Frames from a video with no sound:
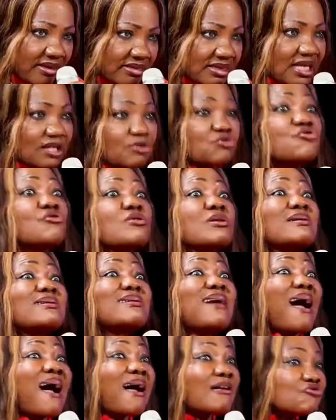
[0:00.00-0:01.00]
And then
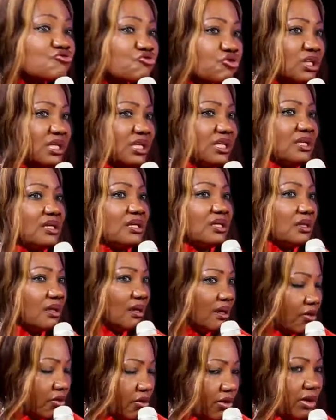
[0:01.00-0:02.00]
gradually,
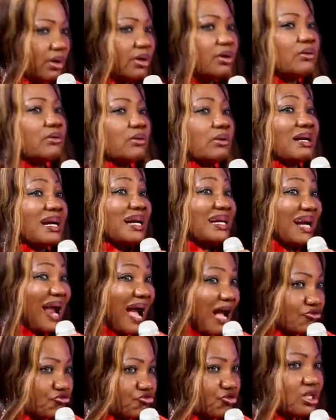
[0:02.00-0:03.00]

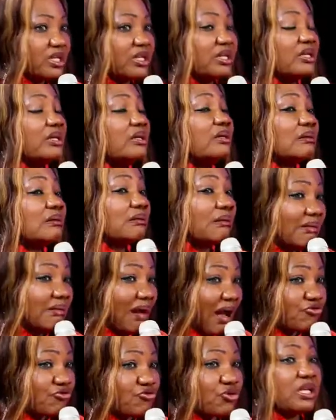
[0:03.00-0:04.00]
gradually,
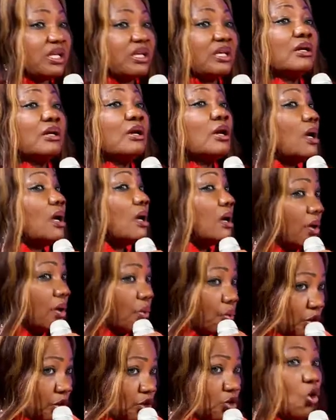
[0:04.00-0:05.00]
gradually,
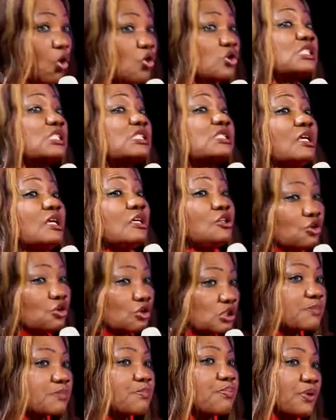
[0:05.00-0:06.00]
with
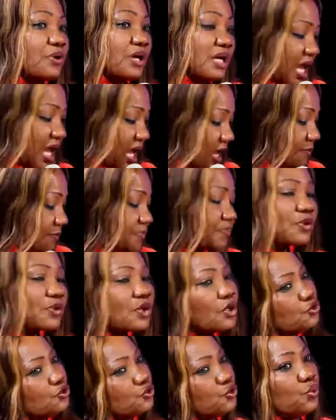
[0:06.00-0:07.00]
continuous prayer,
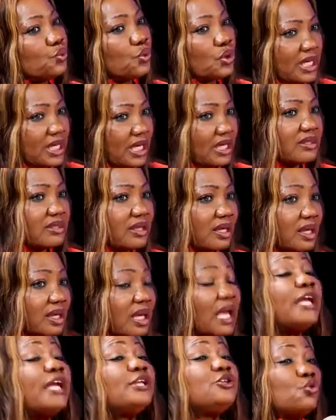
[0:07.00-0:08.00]
you will get
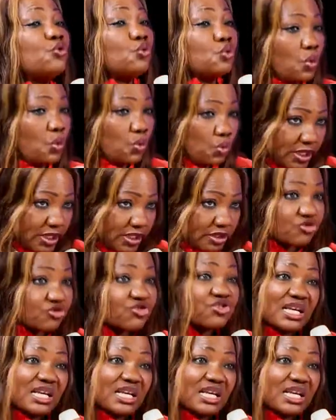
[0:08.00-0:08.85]
there and you will win.